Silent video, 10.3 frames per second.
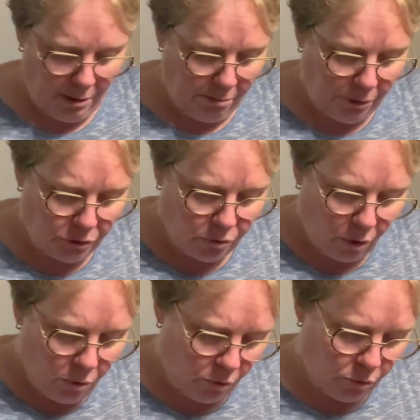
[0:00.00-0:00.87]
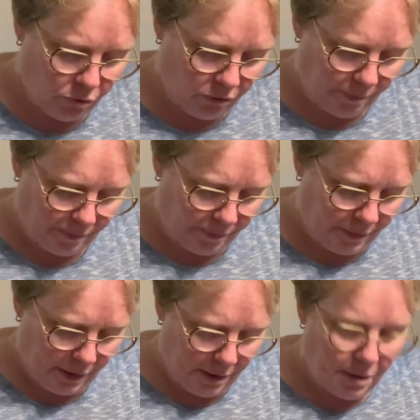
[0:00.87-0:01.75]
but you all could
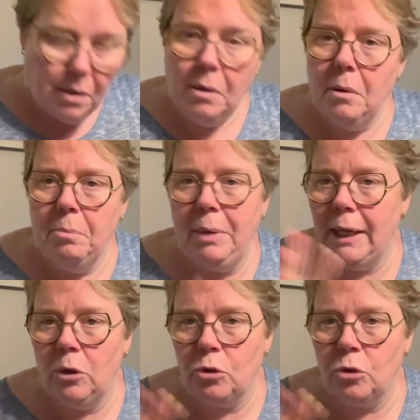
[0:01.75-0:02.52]
pick your